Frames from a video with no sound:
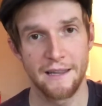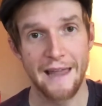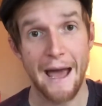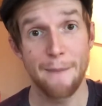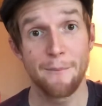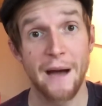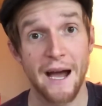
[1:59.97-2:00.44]

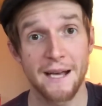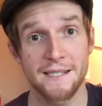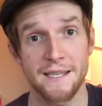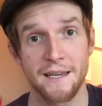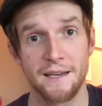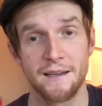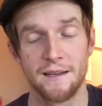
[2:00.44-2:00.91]
that
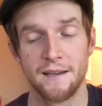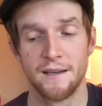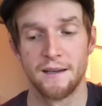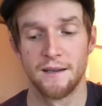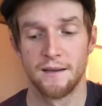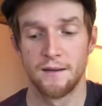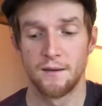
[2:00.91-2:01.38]
basket.
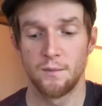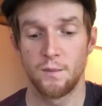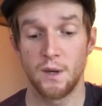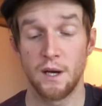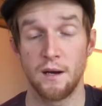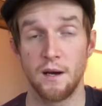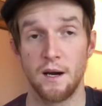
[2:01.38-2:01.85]

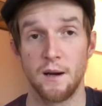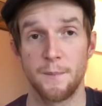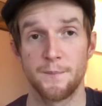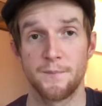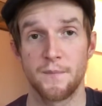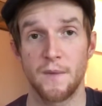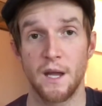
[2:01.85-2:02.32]
But
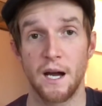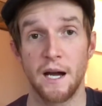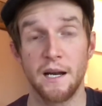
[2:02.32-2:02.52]
I